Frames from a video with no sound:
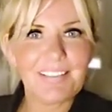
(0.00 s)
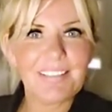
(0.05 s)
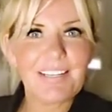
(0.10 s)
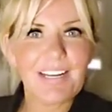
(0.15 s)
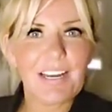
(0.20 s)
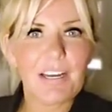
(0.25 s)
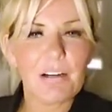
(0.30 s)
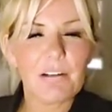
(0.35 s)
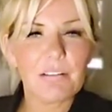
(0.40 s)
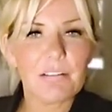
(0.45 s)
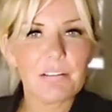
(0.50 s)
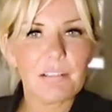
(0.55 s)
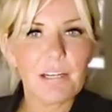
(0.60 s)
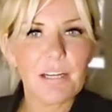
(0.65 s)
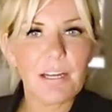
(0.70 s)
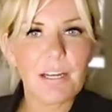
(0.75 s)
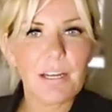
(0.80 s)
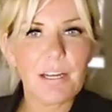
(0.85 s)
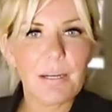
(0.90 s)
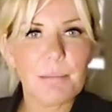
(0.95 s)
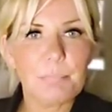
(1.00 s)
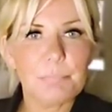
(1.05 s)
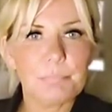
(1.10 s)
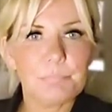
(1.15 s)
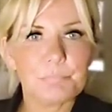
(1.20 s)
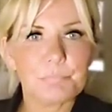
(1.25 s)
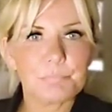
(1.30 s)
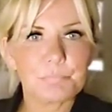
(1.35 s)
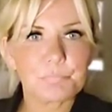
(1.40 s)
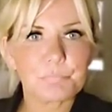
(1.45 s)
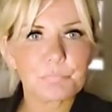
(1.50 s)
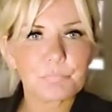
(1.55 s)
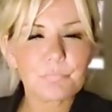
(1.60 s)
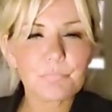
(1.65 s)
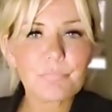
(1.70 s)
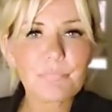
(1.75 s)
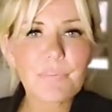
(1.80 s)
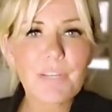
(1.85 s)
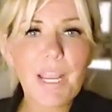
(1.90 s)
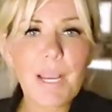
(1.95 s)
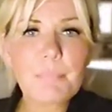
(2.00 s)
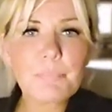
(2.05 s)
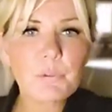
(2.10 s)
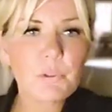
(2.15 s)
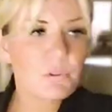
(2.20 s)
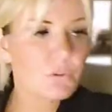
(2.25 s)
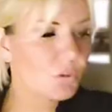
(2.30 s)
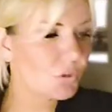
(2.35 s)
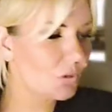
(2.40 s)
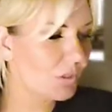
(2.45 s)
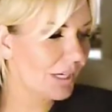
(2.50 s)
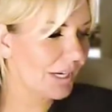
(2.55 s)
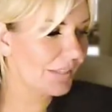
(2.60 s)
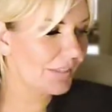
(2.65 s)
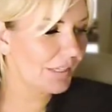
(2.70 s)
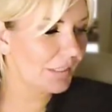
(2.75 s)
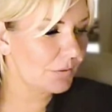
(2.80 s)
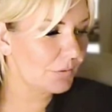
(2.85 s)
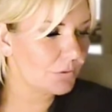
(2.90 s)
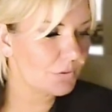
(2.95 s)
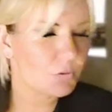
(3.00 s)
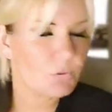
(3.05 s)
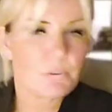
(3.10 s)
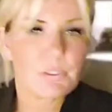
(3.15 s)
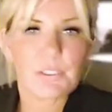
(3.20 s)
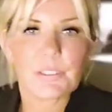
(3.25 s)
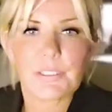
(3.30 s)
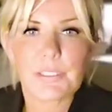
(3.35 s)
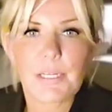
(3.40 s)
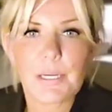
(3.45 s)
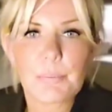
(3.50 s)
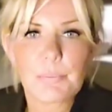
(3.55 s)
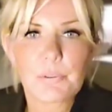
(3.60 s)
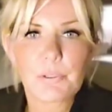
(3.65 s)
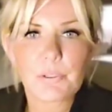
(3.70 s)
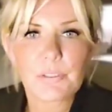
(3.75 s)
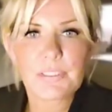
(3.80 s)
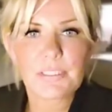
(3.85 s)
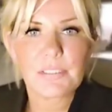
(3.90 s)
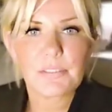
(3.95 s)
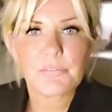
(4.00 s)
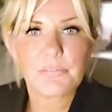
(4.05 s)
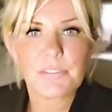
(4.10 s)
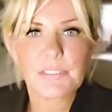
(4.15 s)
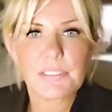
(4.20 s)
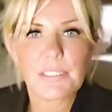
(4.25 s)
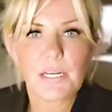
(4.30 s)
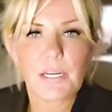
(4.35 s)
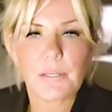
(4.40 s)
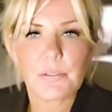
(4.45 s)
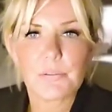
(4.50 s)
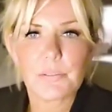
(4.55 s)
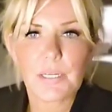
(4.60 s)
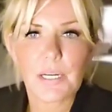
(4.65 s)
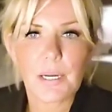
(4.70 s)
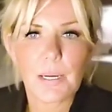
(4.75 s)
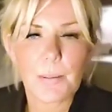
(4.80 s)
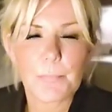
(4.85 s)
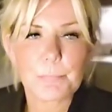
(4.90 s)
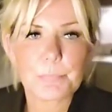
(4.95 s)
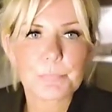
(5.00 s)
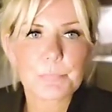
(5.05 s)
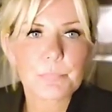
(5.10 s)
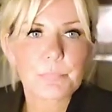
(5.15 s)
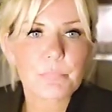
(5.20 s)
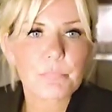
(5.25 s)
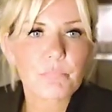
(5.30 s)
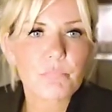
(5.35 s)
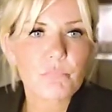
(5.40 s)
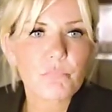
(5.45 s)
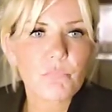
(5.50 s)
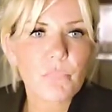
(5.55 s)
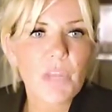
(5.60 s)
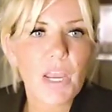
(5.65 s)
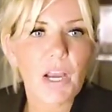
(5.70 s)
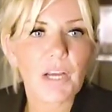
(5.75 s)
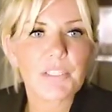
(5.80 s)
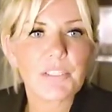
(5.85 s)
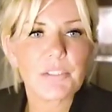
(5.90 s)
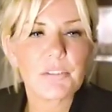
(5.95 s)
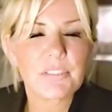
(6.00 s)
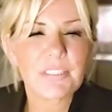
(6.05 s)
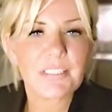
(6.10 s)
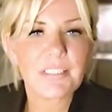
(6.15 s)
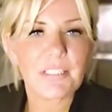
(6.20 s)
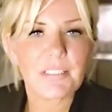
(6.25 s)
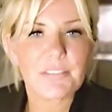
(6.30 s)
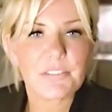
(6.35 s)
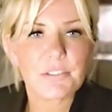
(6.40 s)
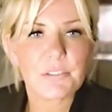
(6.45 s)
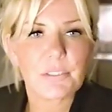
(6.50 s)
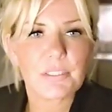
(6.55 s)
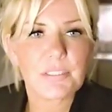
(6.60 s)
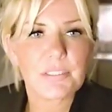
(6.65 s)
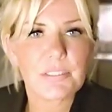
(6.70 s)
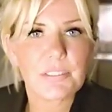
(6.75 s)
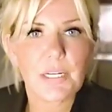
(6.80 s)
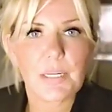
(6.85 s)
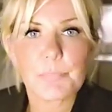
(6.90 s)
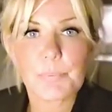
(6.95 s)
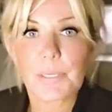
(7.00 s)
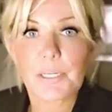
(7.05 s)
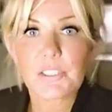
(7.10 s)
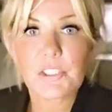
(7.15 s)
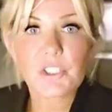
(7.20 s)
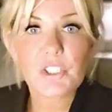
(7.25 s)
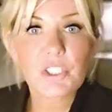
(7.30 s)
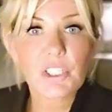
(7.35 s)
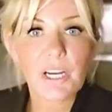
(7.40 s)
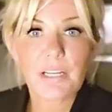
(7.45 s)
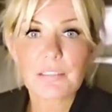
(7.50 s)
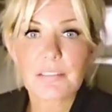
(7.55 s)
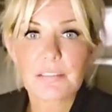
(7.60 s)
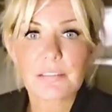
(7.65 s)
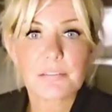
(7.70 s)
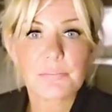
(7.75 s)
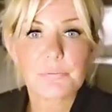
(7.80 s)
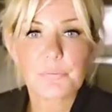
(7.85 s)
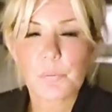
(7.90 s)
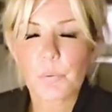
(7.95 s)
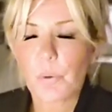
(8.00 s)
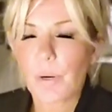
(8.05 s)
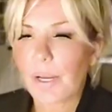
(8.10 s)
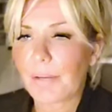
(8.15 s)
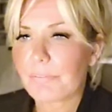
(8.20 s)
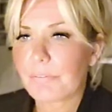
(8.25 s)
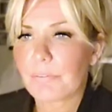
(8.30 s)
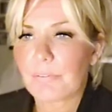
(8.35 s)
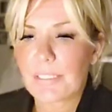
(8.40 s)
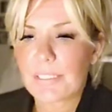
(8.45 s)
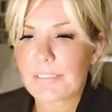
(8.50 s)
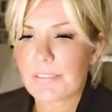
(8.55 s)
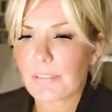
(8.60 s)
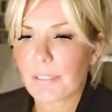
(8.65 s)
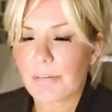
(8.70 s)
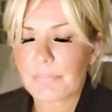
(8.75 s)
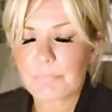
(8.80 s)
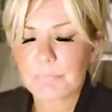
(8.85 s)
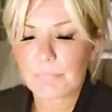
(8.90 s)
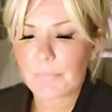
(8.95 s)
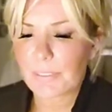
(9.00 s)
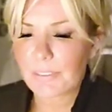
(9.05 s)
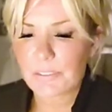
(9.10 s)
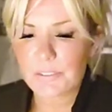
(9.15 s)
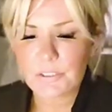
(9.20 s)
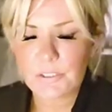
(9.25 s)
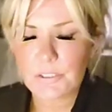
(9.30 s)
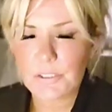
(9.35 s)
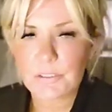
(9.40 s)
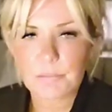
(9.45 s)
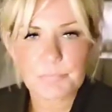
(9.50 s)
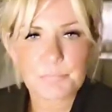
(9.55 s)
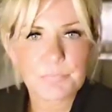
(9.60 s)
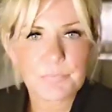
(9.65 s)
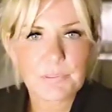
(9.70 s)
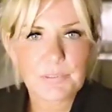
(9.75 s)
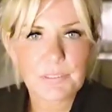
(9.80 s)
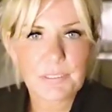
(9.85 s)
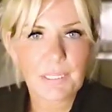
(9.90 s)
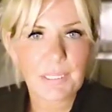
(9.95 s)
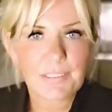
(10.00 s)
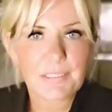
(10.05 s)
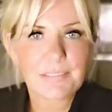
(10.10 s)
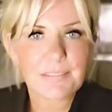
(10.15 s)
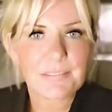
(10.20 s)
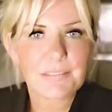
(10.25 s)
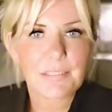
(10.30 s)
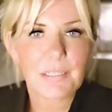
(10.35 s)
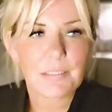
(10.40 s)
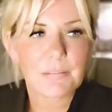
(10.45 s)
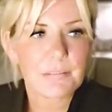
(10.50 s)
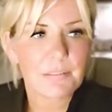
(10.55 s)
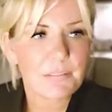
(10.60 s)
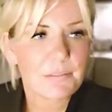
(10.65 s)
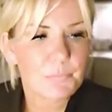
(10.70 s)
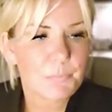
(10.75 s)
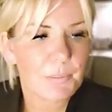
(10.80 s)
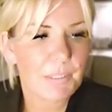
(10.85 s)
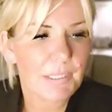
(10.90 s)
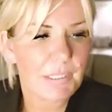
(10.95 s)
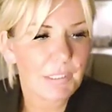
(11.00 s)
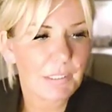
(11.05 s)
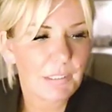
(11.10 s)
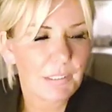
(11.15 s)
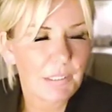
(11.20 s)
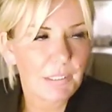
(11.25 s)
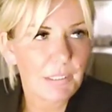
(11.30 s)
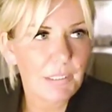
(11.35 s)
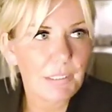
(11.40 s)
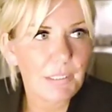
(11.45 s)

Now, I'm not sure how that looks or going to come across in the video. I usually like to do it in the day, but I just, for whatever reason, I haven't managed to get this done this week.